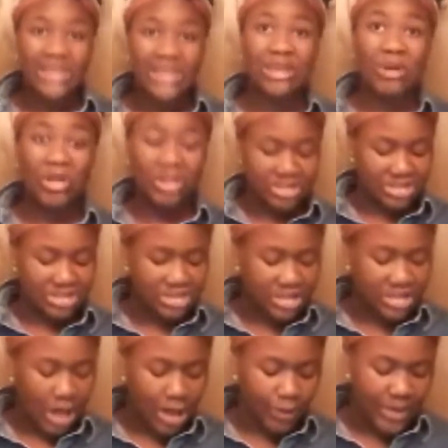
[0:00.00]
So I'm gonna
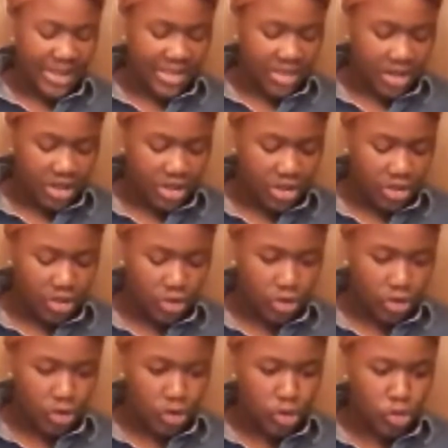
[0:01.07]
start with
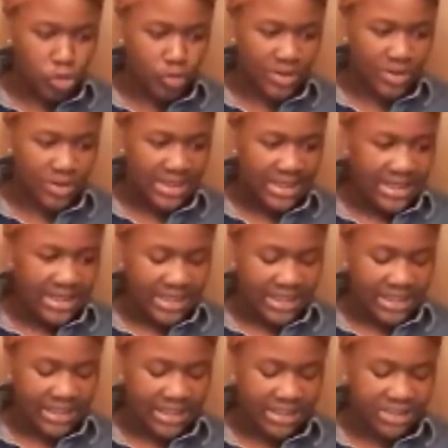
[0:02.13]
who
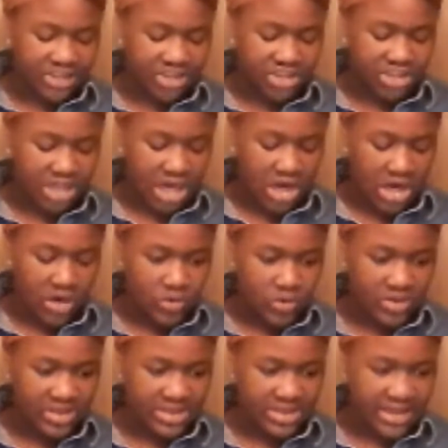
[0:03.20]
is
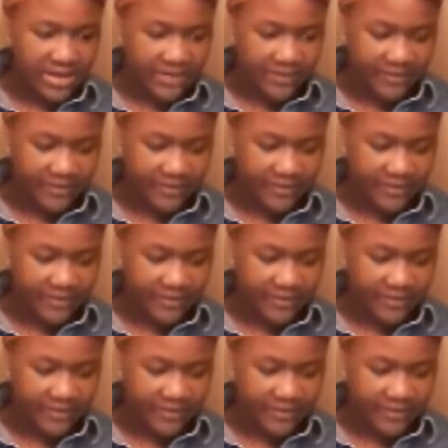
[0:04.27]
Joseph